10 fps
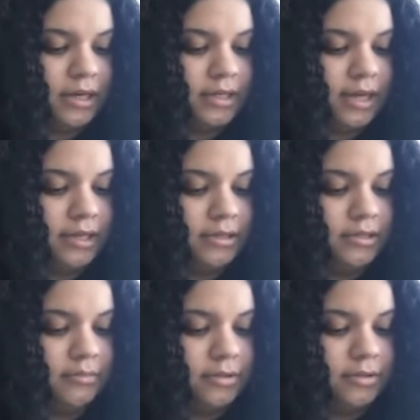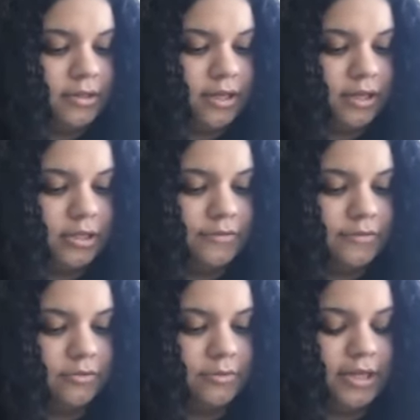has had to build the knowledge
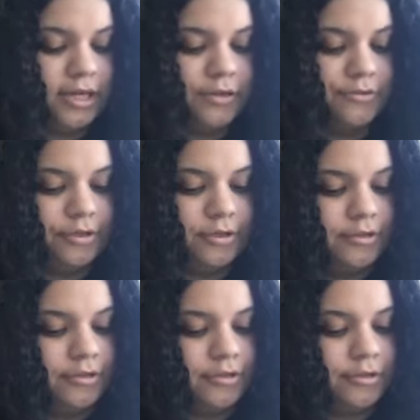of so much hatred into,